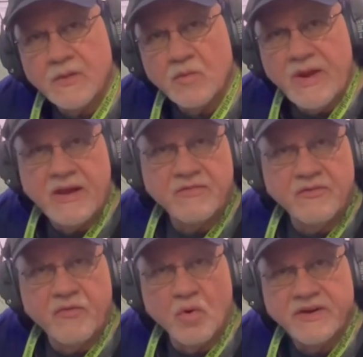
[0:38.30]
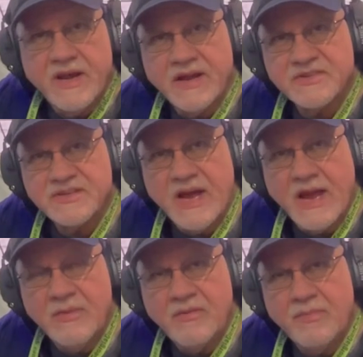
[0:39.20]
We have the Vortex
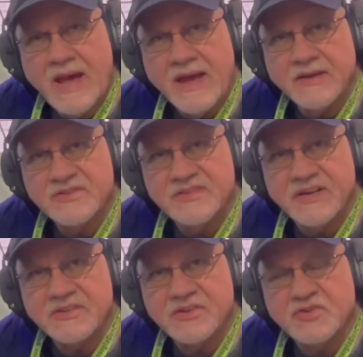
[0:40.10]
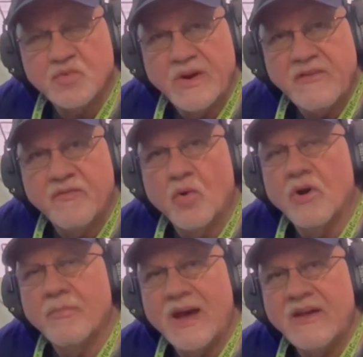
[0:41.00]
Diamondback 6 to 24
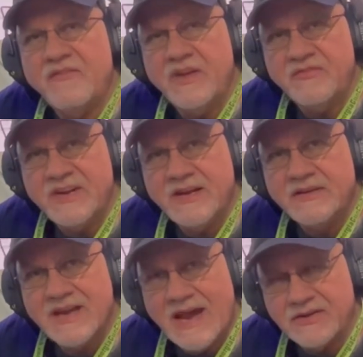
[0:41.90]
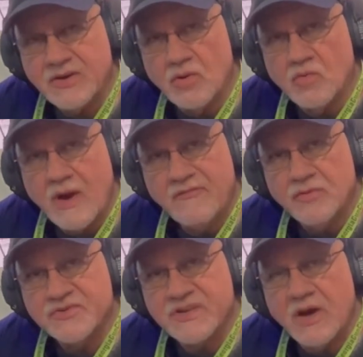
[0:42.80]
by 50 tactical
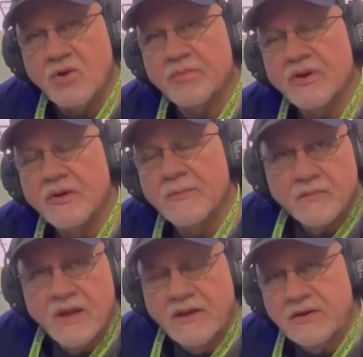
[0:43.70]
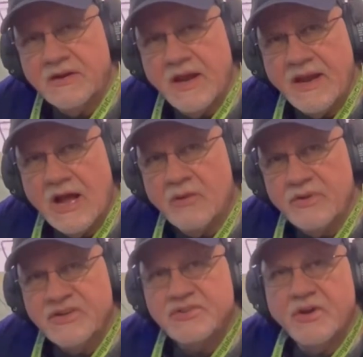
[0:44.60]
rifle scope. And today I'll
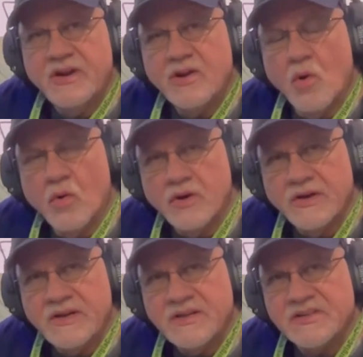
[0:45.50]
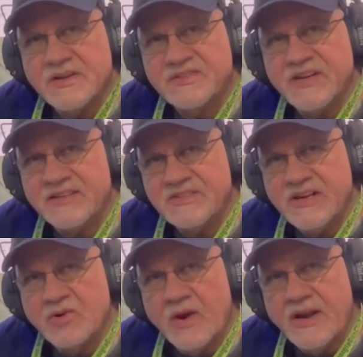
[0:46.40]
be shooting Hornady's
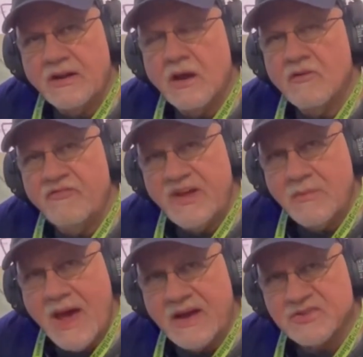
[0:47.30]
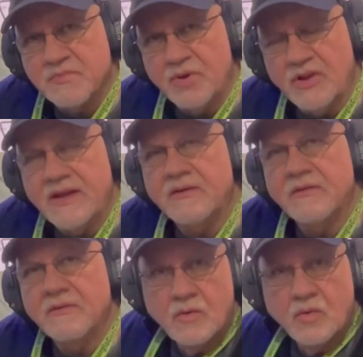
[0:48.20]
60 grain VMAX bullet
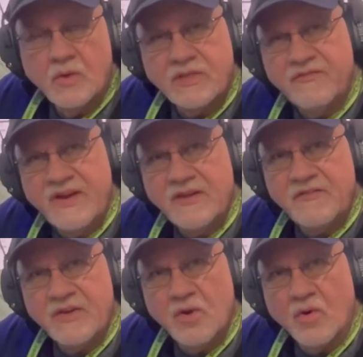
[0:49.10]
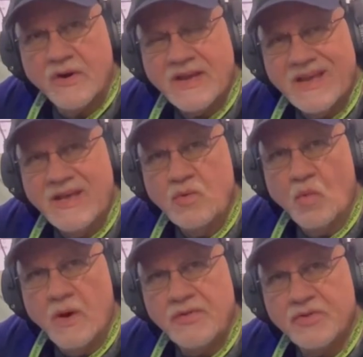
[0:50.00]
with VDVR
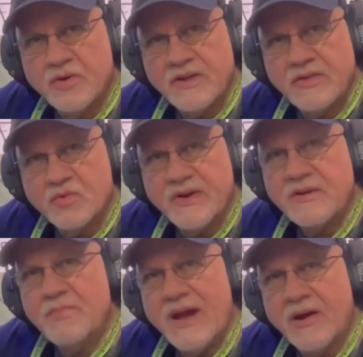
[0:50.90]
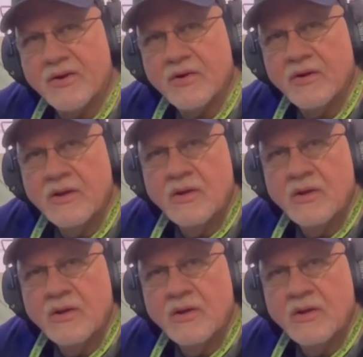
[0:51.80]
N133 powder.